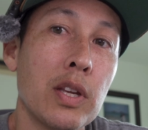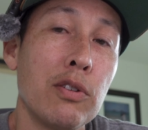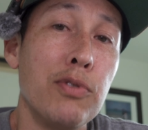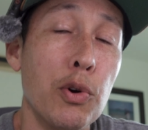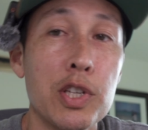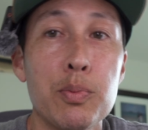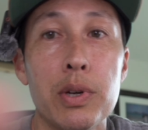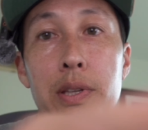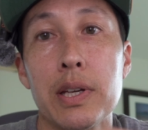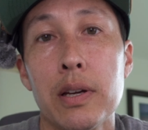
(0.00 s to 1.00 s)
focus
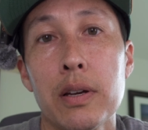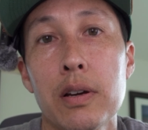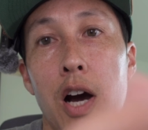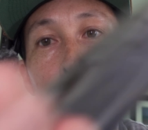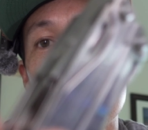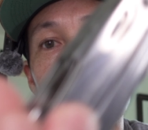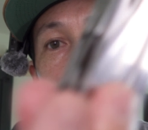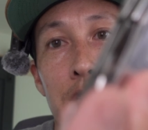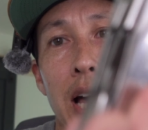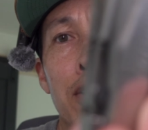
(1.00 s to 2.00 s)
breathing
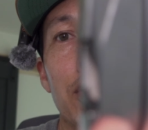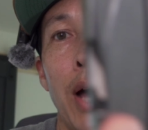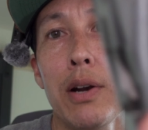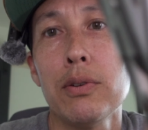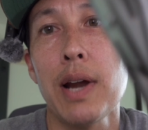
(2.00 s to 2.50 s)
compensation. I don't